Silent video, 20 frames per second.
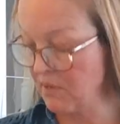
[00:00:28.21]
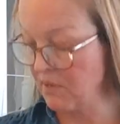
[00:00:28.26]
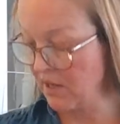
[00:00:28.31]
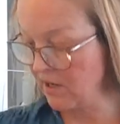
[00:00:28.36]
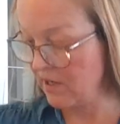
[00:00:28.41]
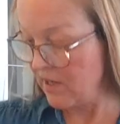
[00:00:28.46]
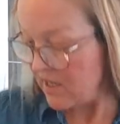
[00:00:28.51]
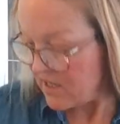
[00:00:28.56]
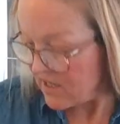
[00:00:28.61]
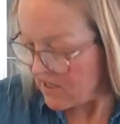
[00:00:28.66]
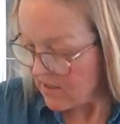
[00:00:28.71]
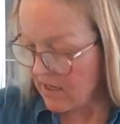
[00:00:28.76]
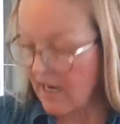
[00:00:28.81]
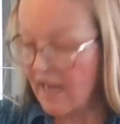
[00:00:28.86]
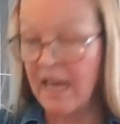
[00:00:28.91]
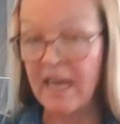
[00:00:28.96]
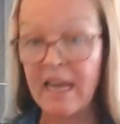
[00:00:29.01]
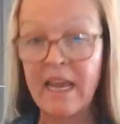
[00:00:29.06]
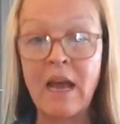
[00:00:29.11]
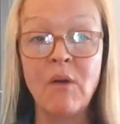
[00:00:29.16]
better to do than
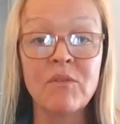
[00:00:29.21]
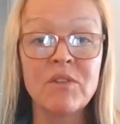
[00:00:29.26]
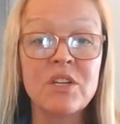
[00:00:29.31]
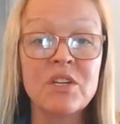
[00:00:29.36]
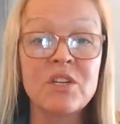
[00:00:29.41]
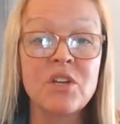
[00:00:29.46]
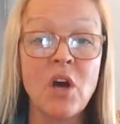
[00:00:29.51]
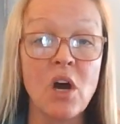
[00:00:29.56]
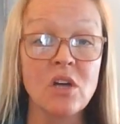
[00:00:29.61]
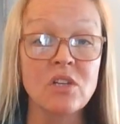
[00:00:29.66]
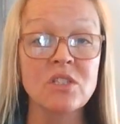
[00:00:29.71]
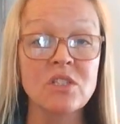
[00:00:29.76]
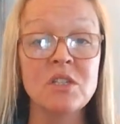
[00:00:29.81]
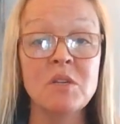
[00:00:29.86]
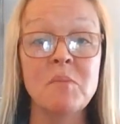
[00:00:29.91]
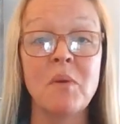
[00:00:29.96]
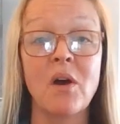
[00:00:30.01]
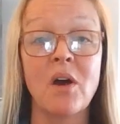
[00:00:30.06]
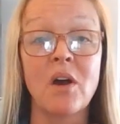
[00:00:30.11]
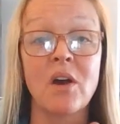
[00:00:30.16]
hang out with the dogs in the
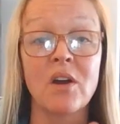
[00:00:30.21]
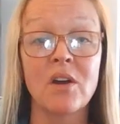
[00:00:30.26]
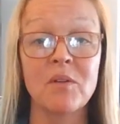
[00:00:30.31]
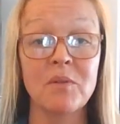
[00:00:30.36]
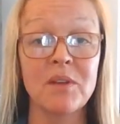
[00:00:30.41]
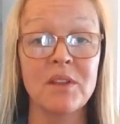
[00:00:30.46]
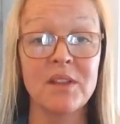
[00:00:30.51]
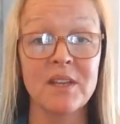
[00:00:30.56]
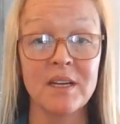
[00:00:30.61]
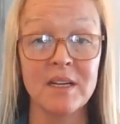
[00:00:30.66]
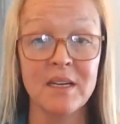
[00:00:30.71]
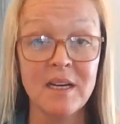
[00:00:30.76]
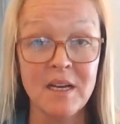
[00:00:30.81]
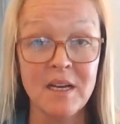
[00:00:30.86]
park with